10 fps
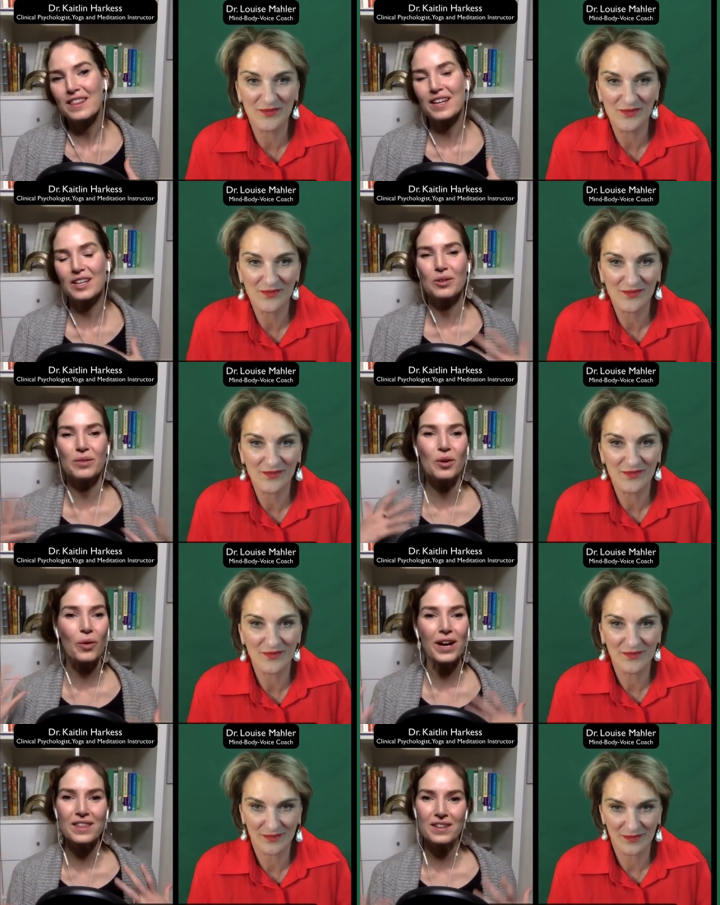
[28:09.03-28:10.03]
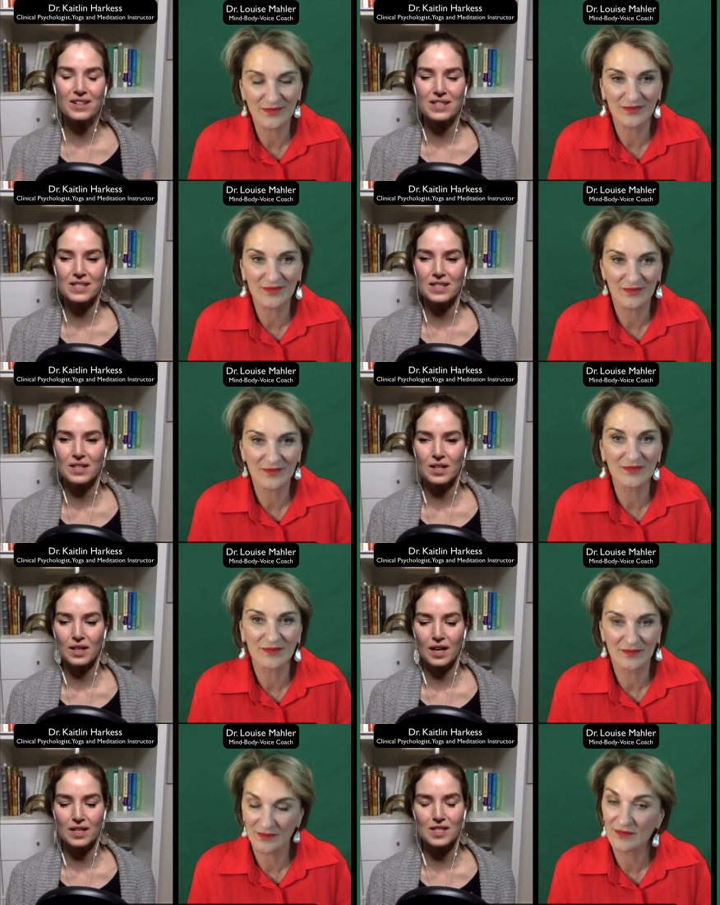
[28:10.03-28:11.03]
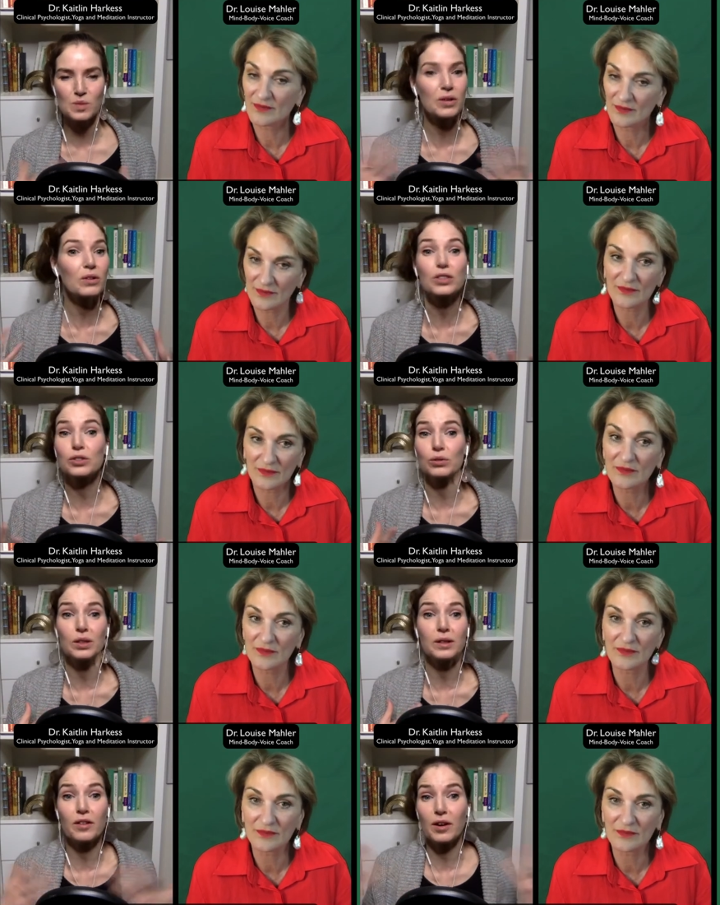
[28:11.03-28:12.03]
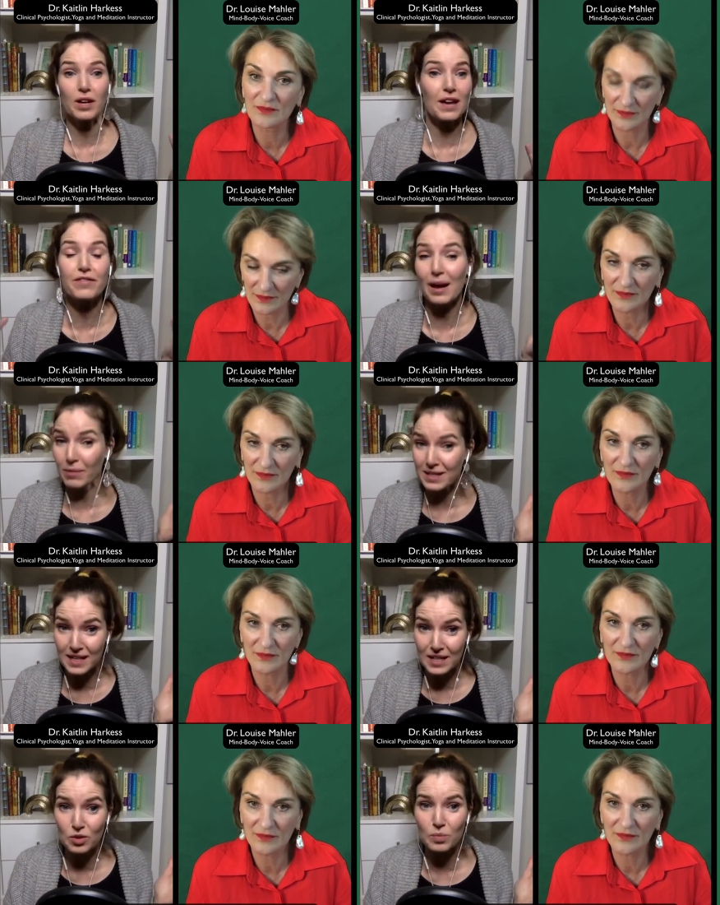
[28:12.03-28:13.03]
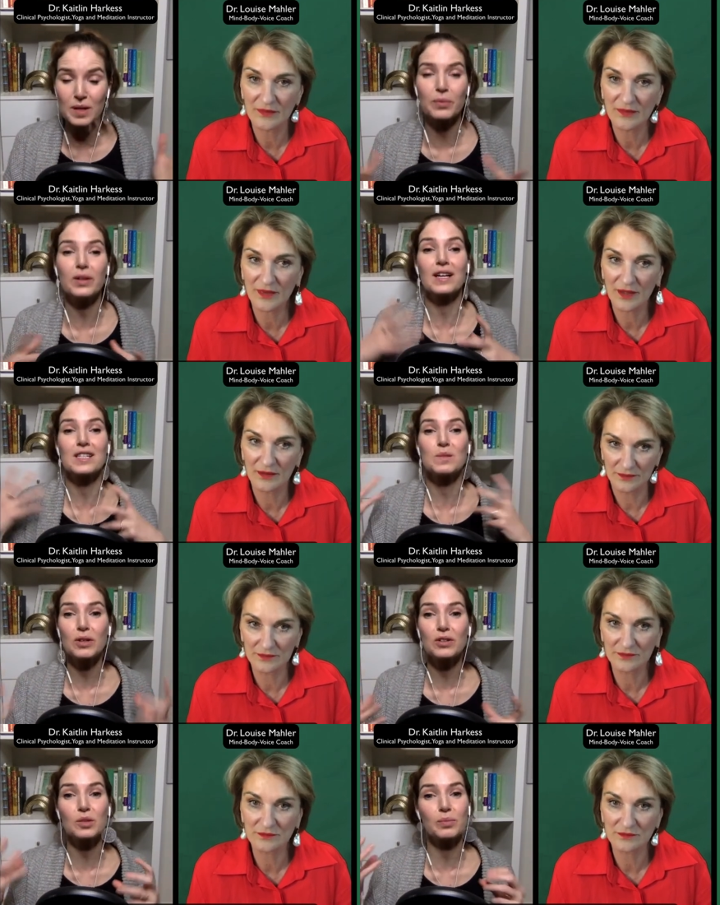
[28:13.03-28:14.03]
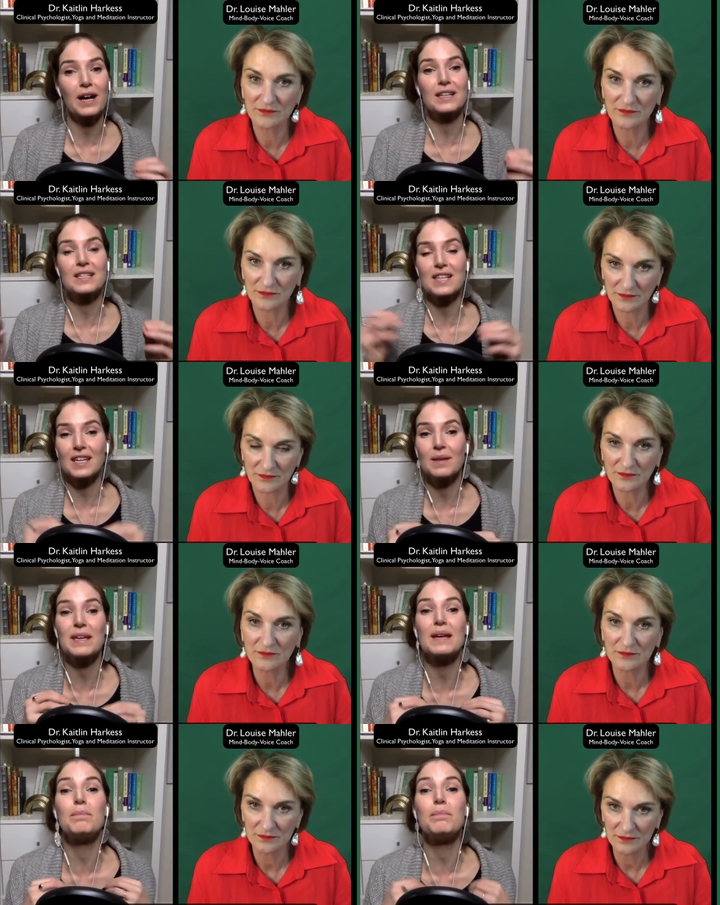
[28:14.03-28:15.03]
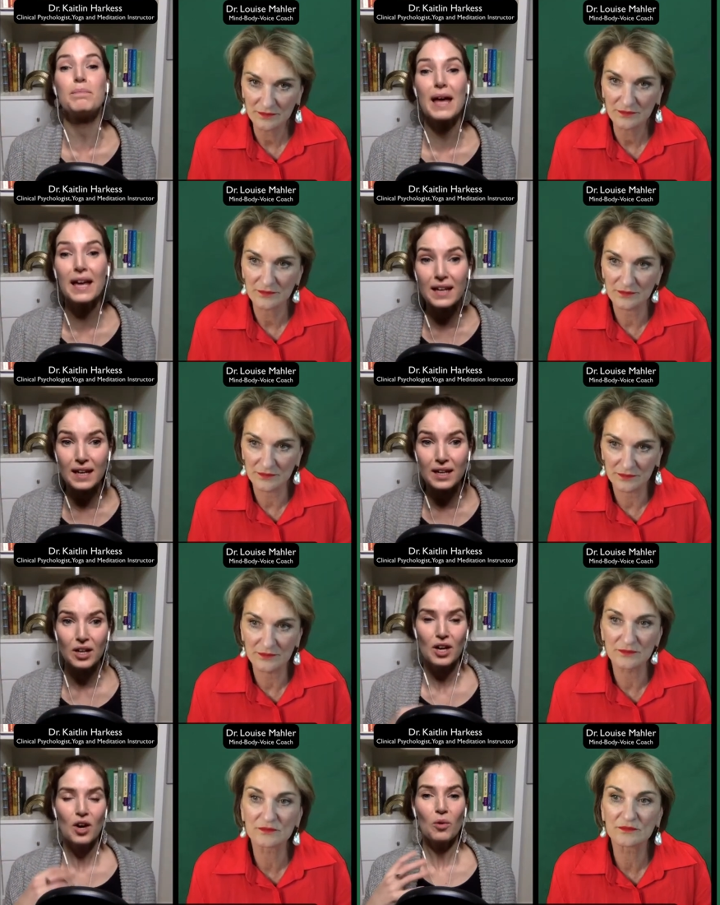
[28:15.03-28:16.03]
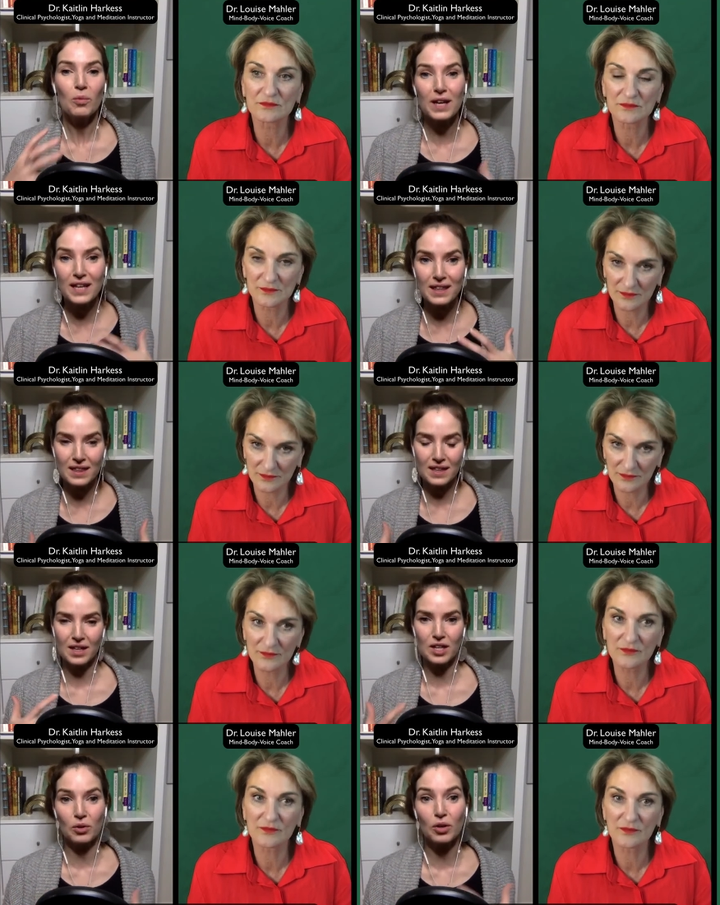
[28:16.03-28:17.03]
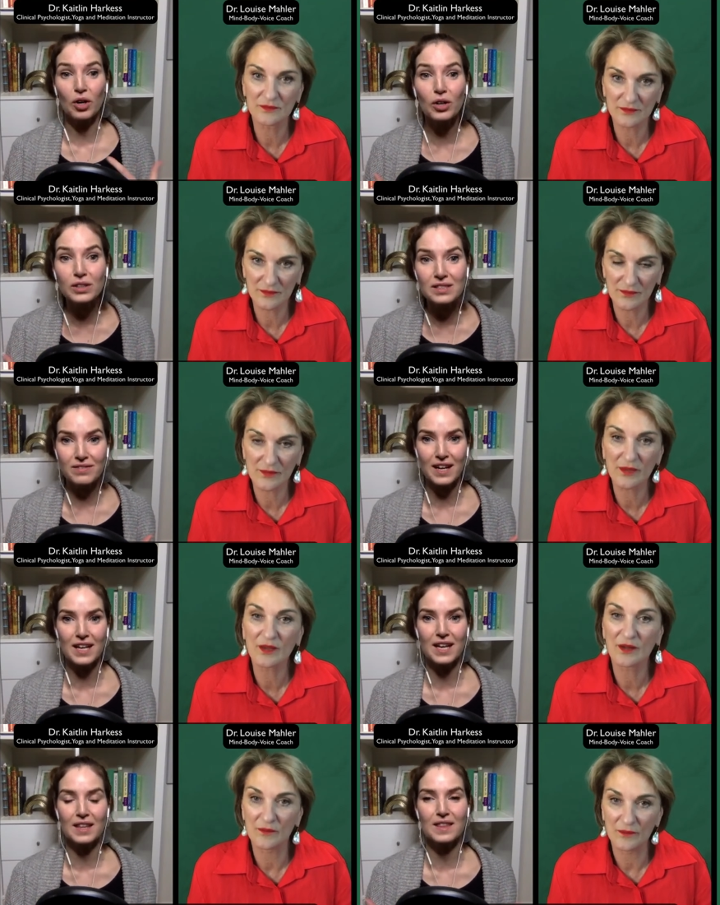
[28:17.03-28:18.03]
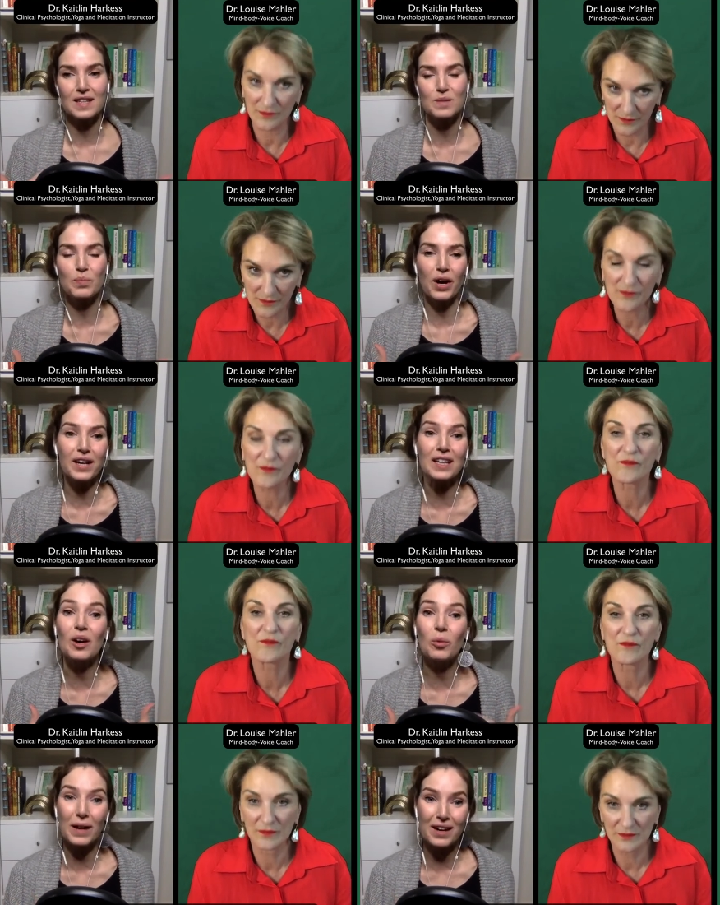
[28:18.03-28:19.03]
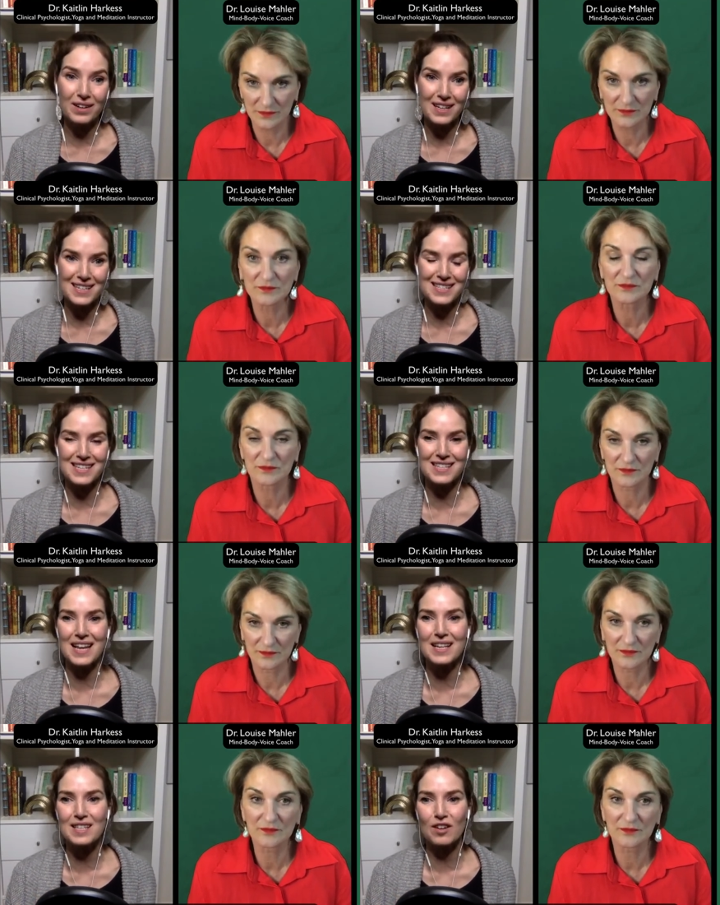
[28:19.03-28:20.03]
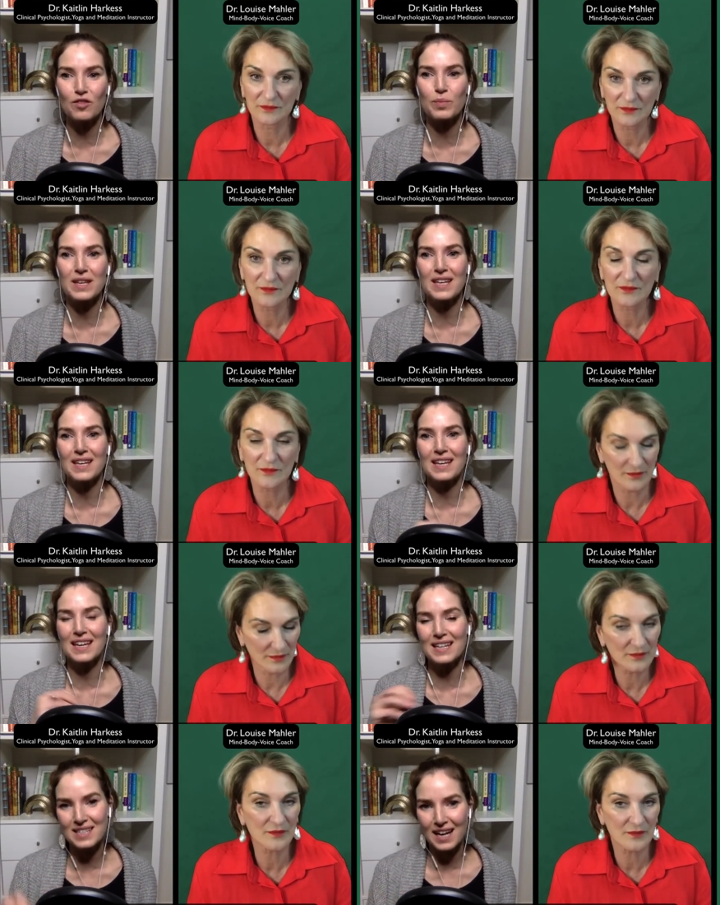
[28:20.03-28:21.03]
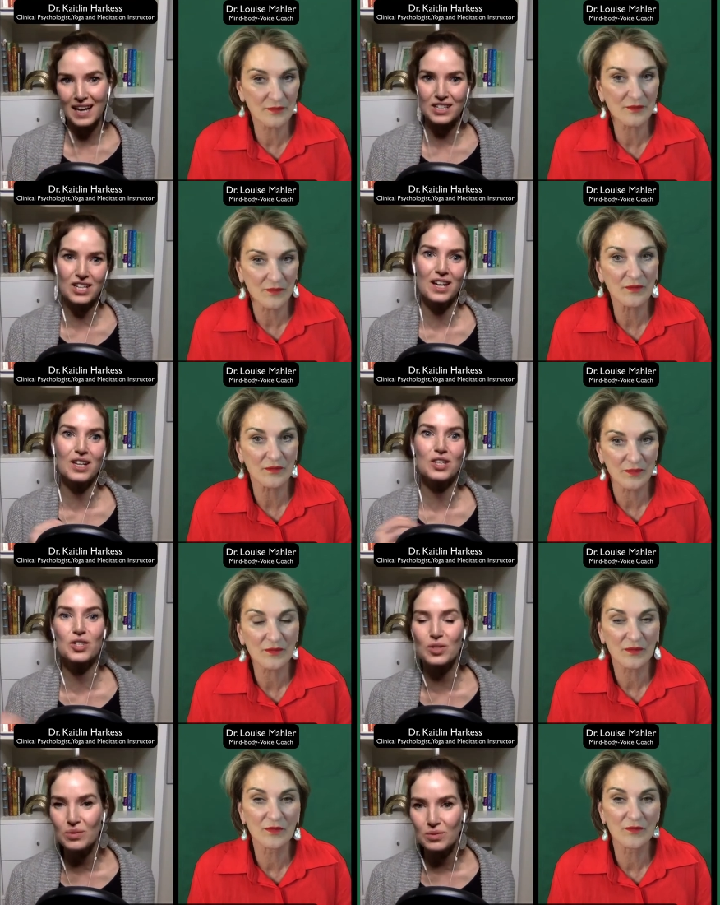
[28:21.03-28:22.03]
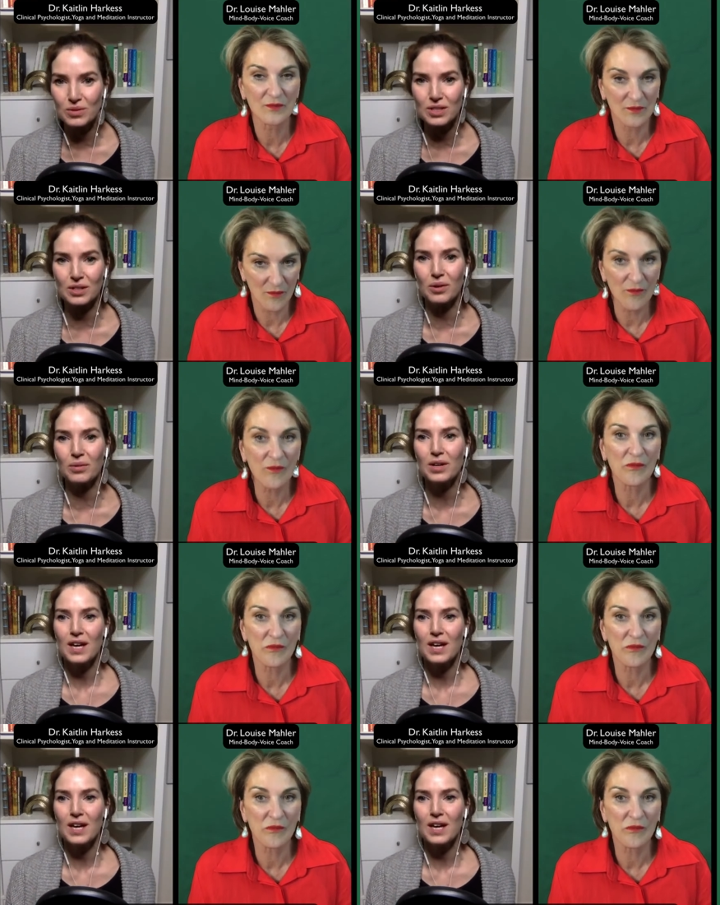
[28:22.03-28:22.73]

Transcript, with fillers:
Speaker 1: that, you know, in a way there's a spiritual, if that resonates with people, a spiritual practice that can be embedded with, you know, cultivating this body awareness, the sense of being in touch and attuned, you know,